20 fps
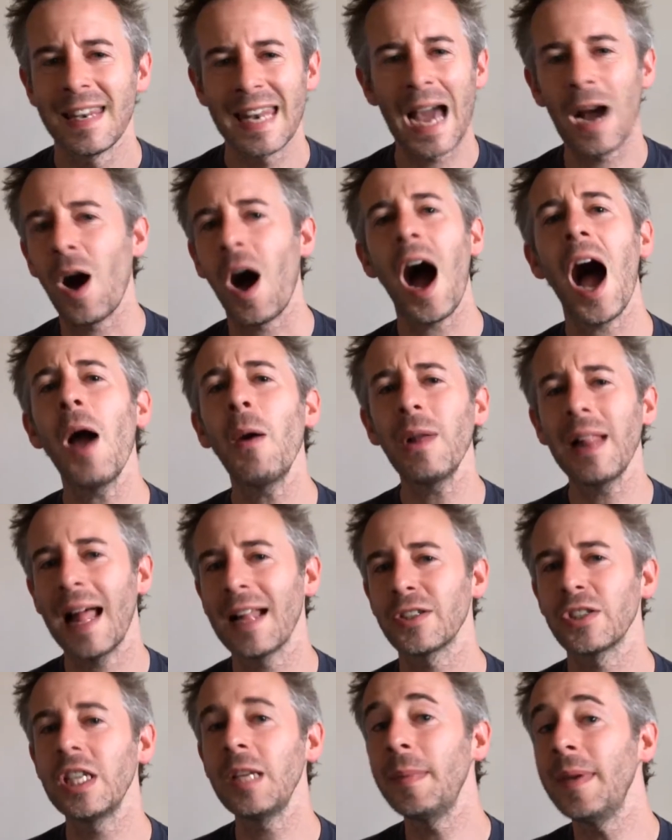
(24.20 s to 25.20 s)
Now, I will
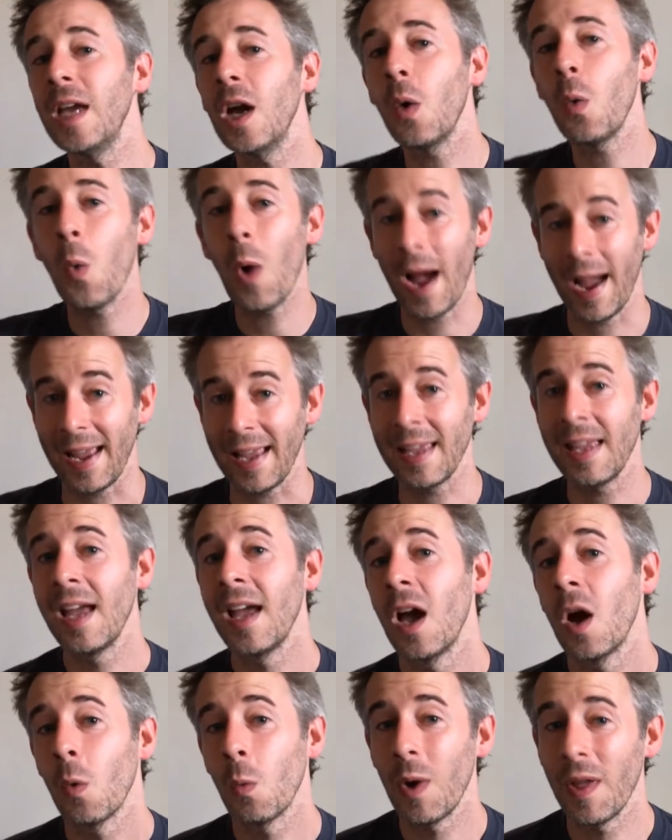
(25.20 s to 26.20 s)
actually be away
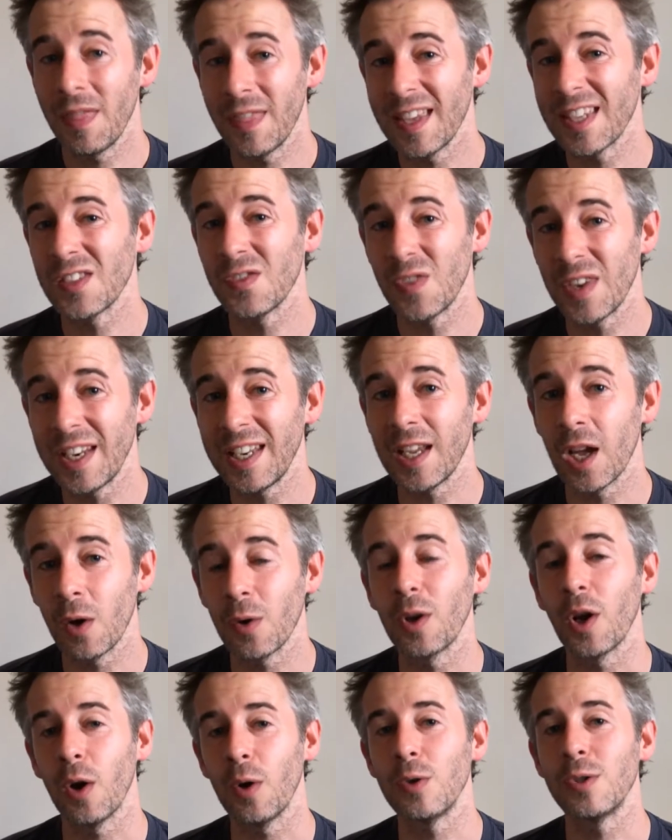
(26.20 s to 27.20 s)
when this video
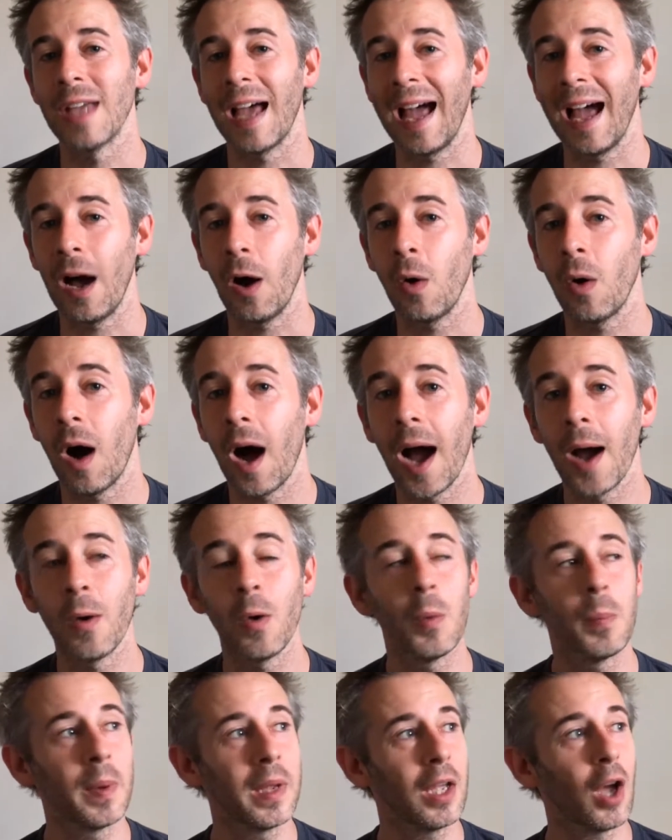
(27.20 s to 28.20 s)
goes out. I
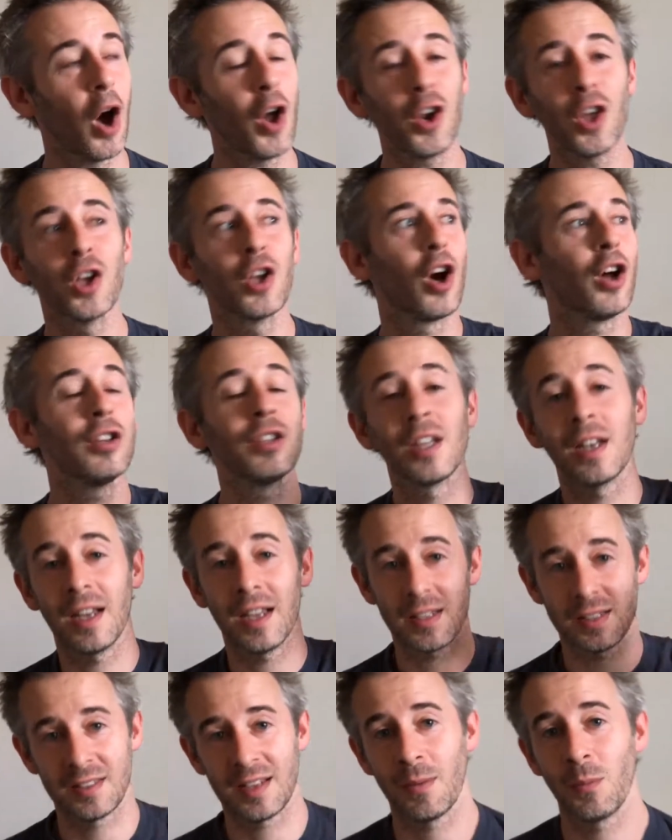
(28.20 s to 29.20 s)
will be on a
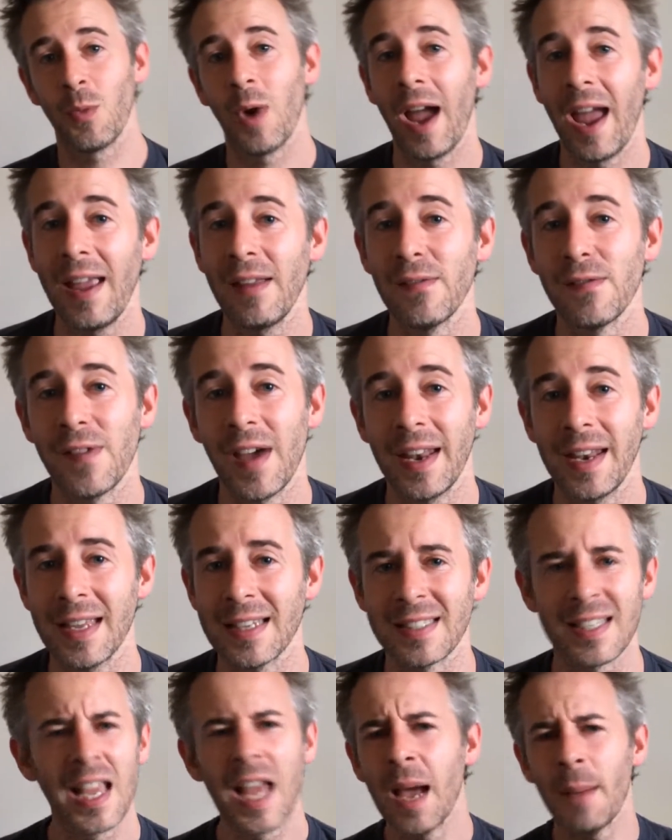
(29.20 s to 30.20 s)
gondola somewhere in
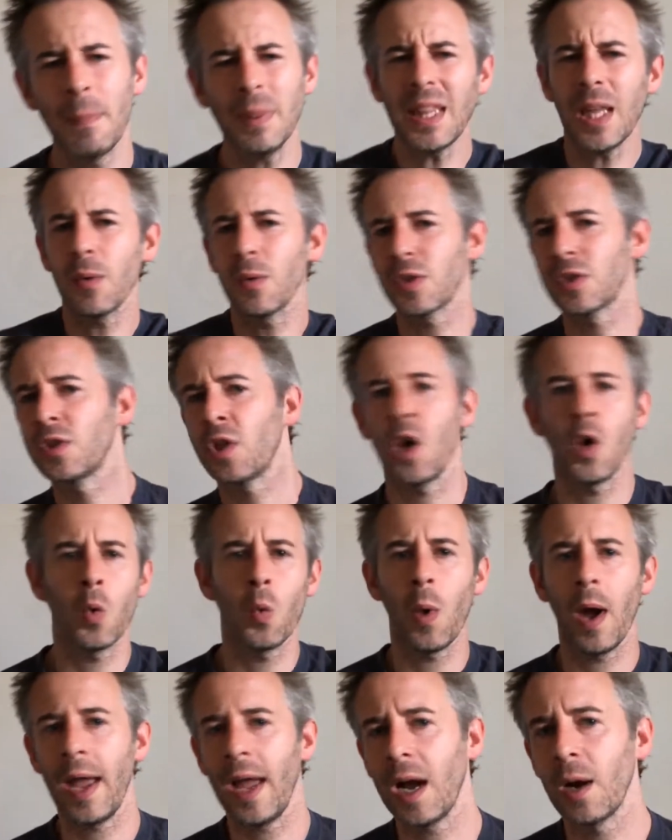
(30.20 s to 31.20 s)
Venice, but there was no
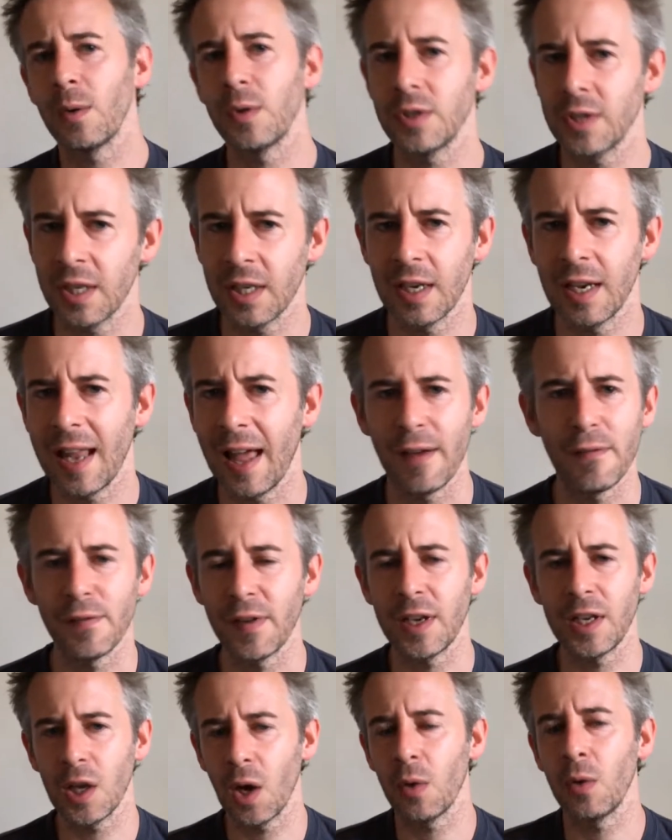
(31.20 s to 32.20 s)
way I was going to let a
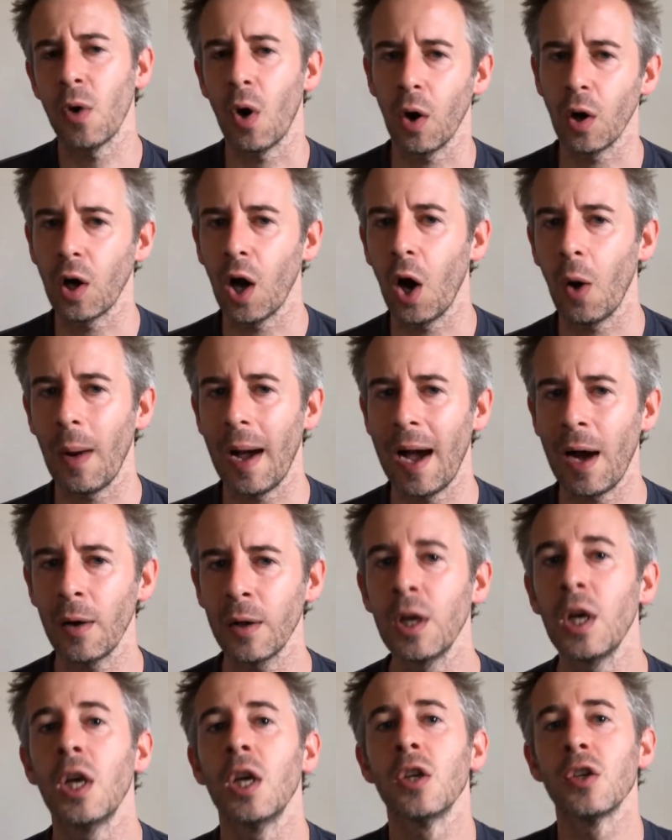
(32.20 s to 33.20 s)
video not go out.